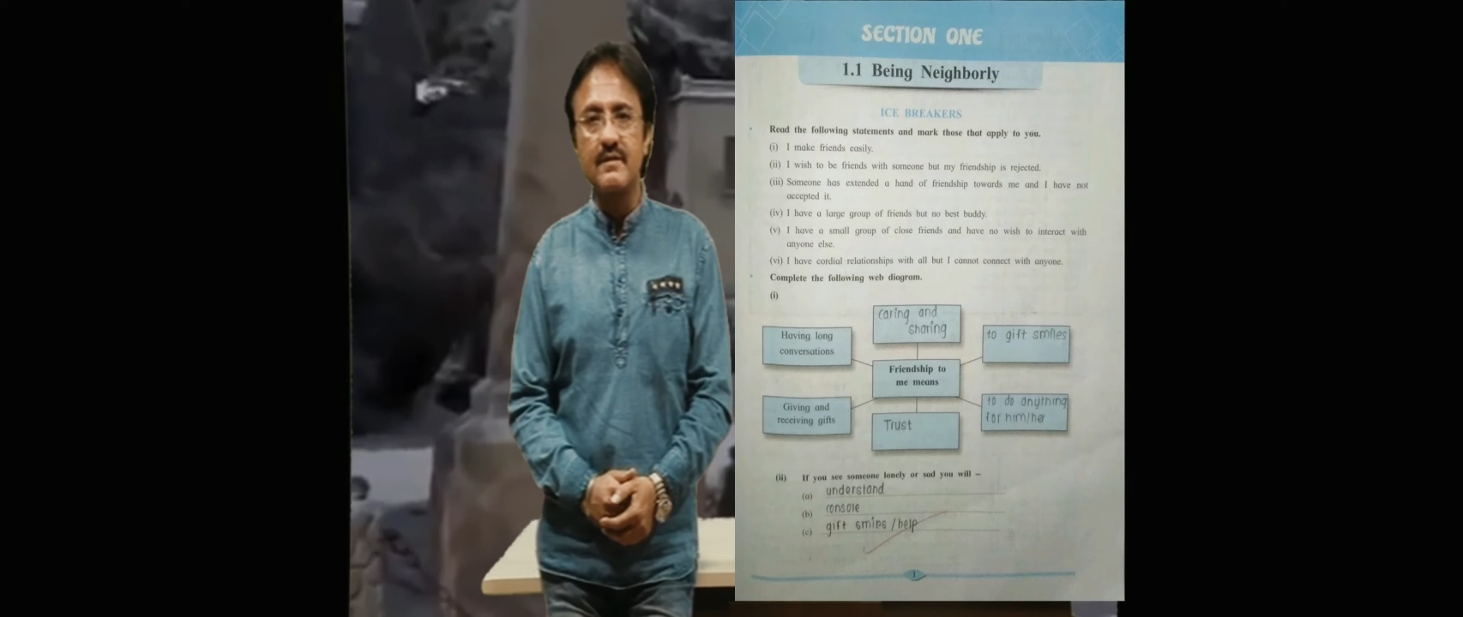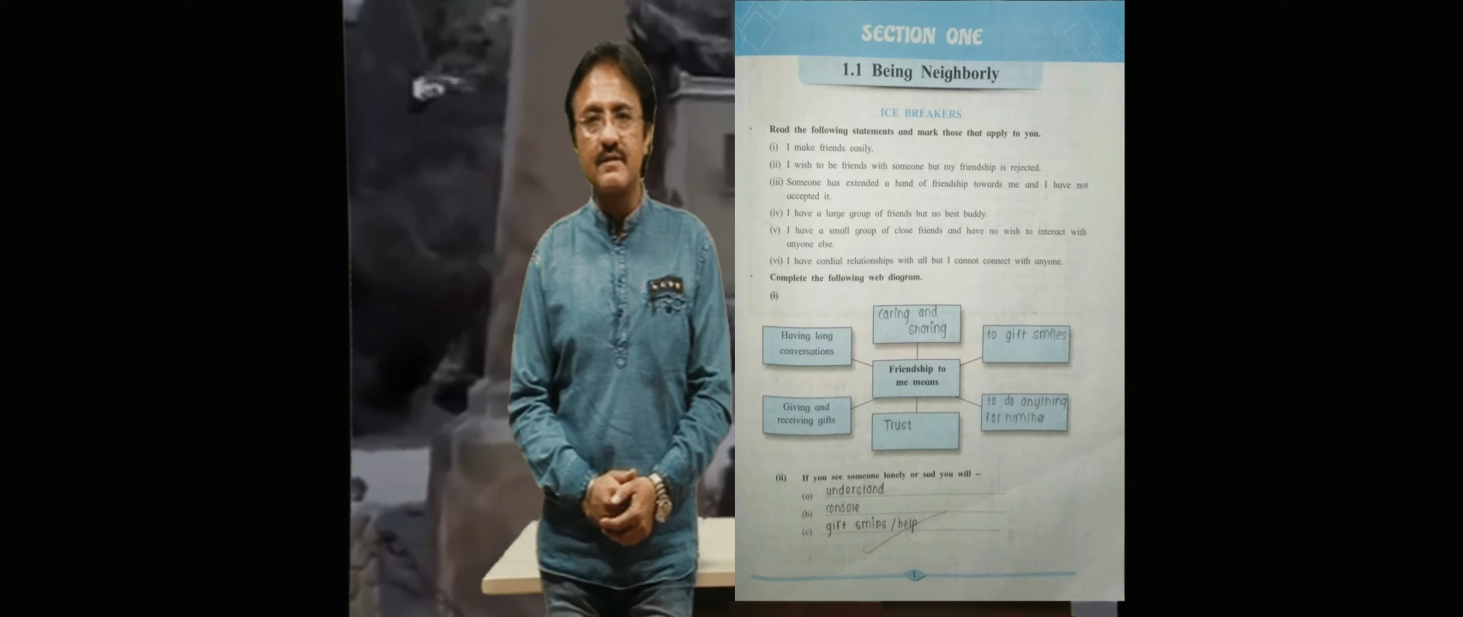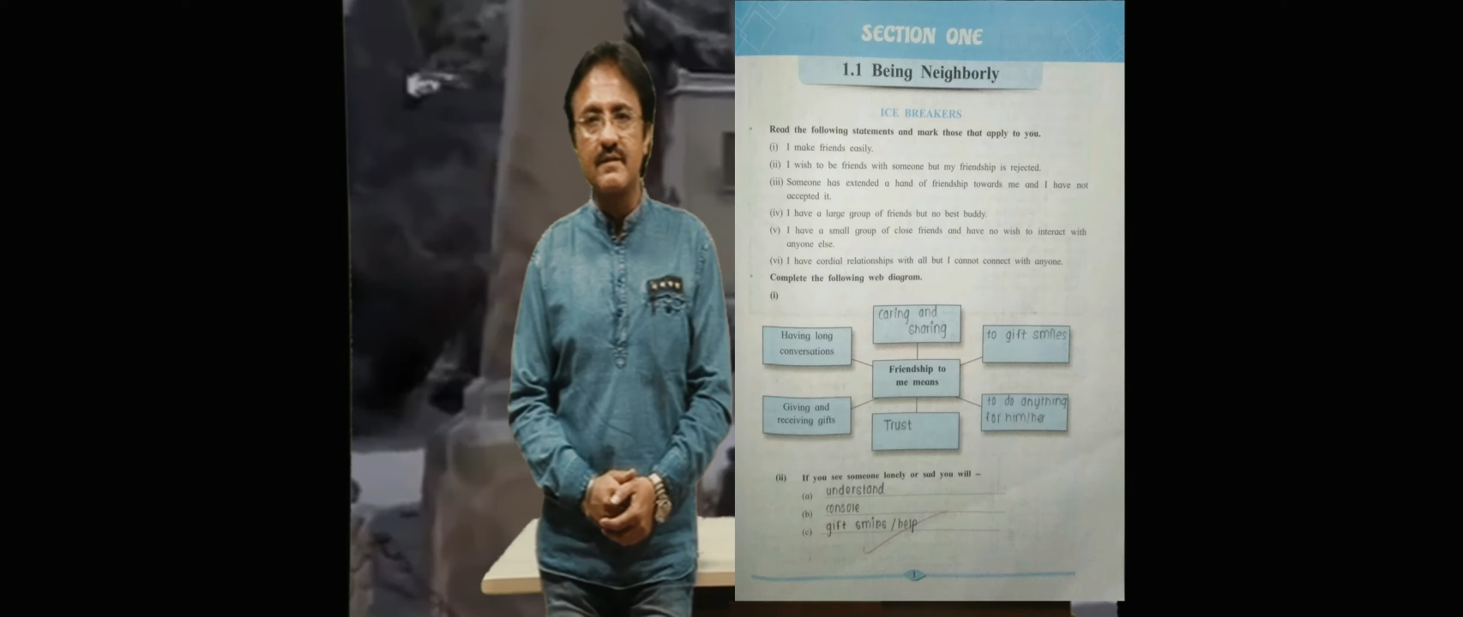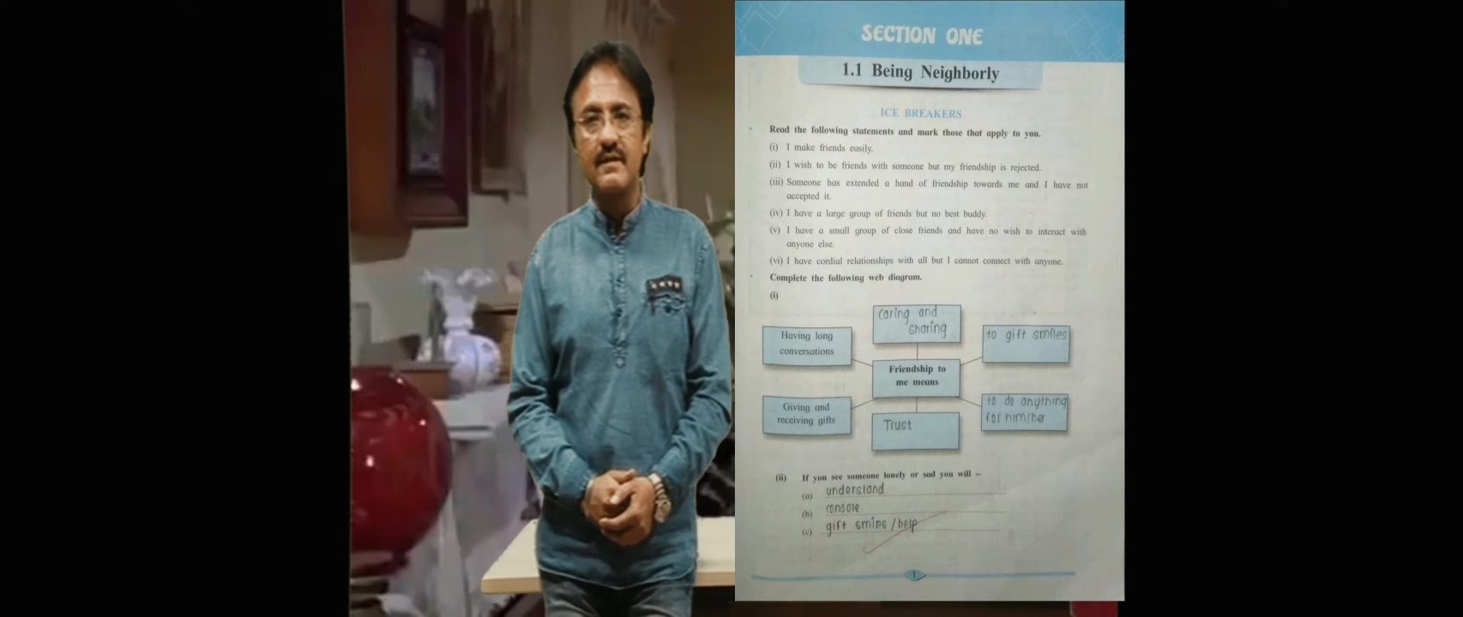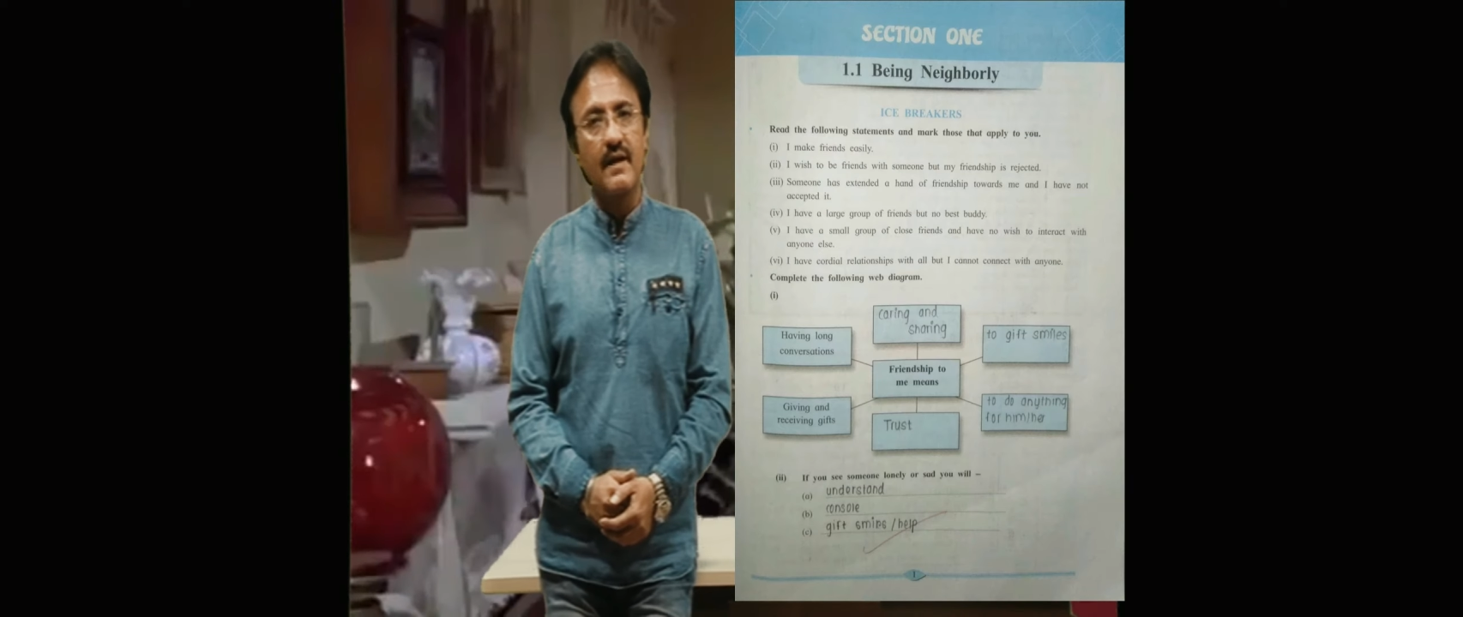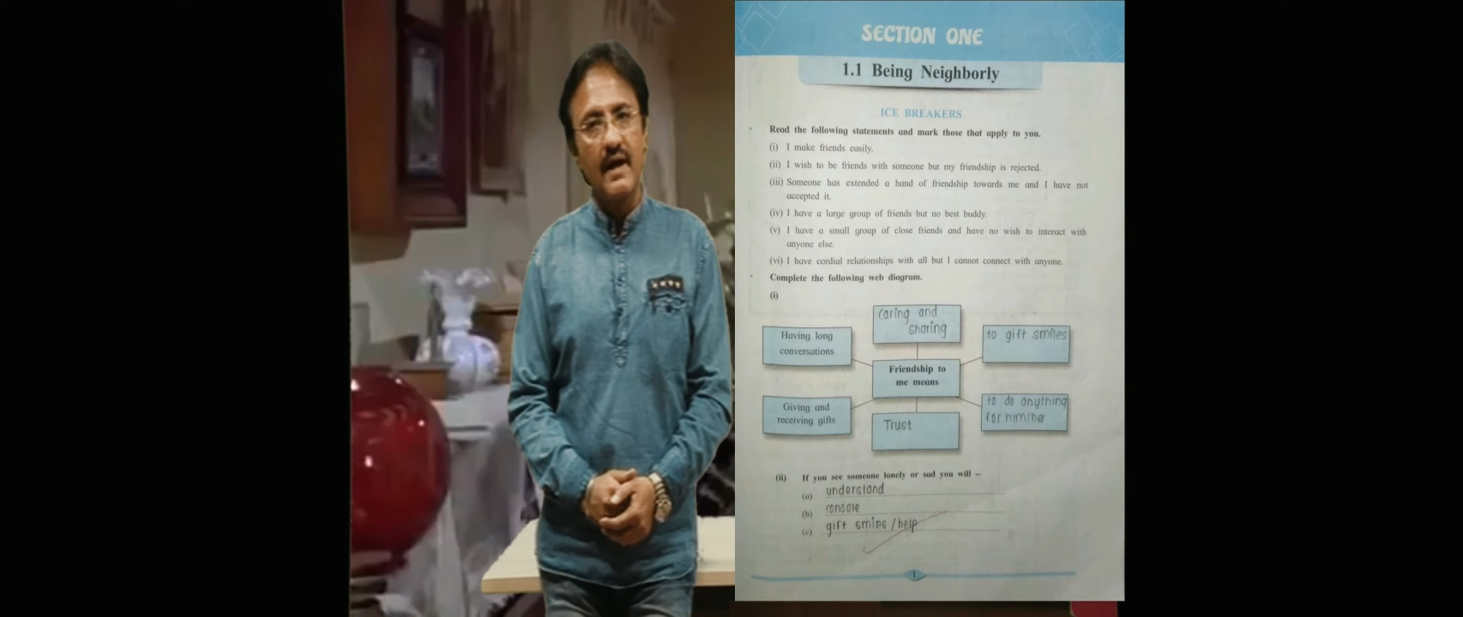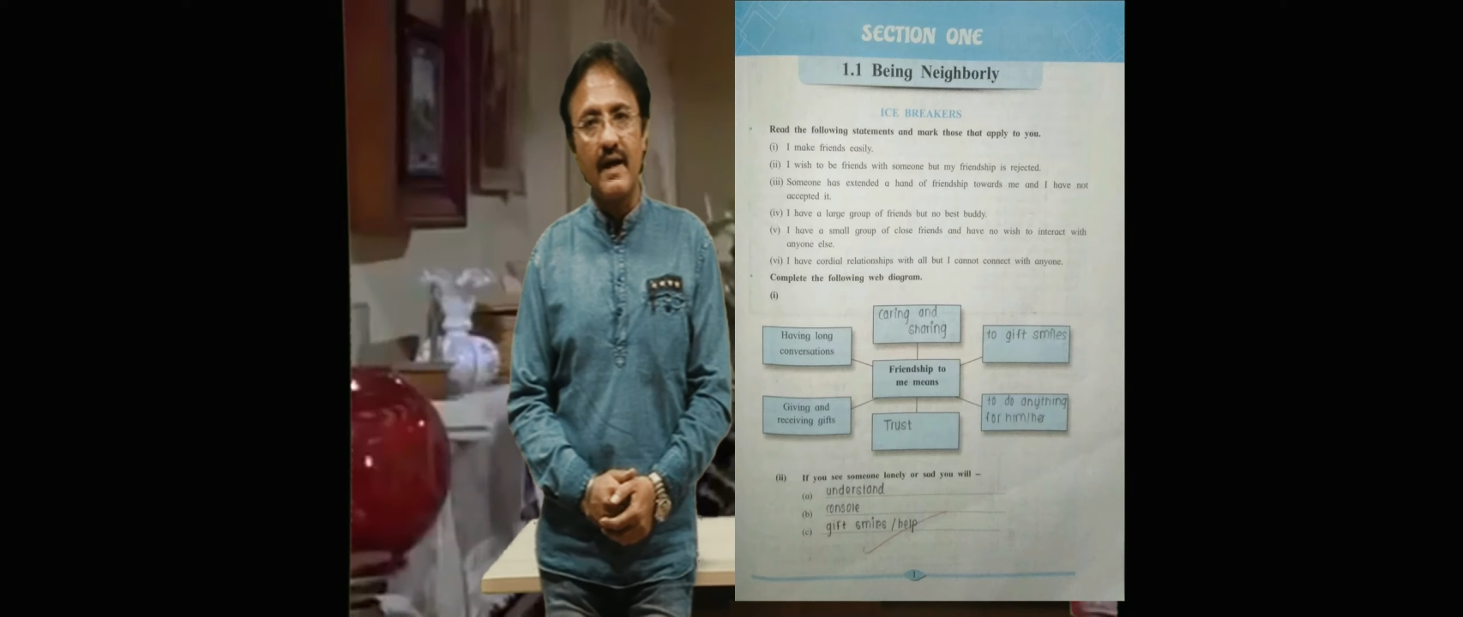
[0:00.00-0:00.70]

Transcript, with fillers: yours